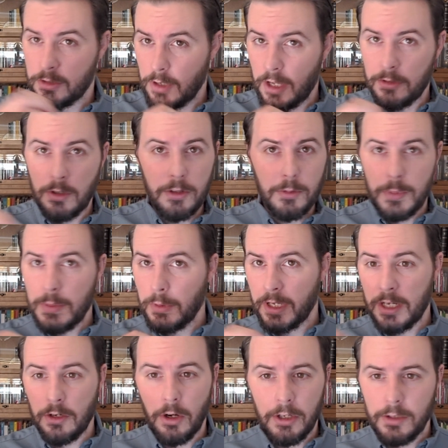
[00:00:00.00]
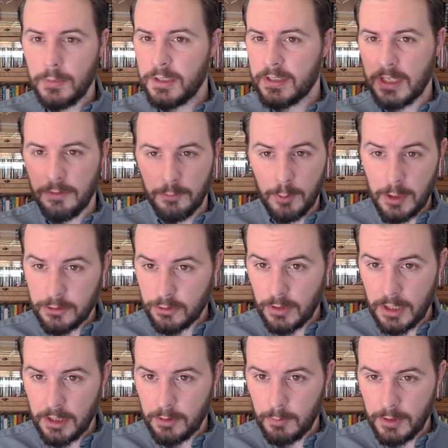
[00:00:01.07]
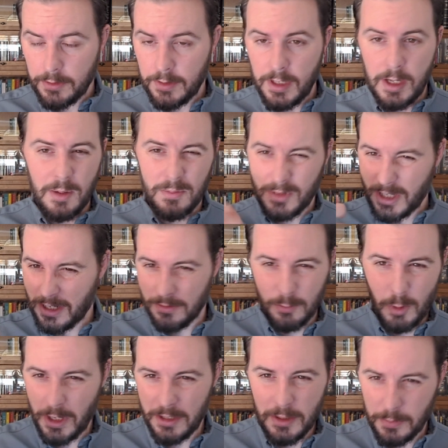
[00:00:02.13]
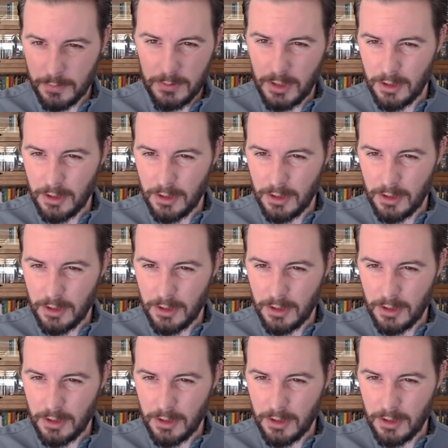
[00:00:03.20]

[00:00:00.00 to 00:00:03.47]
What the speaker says: Do other people get in arguments, get frustrated with them, kind of wind up,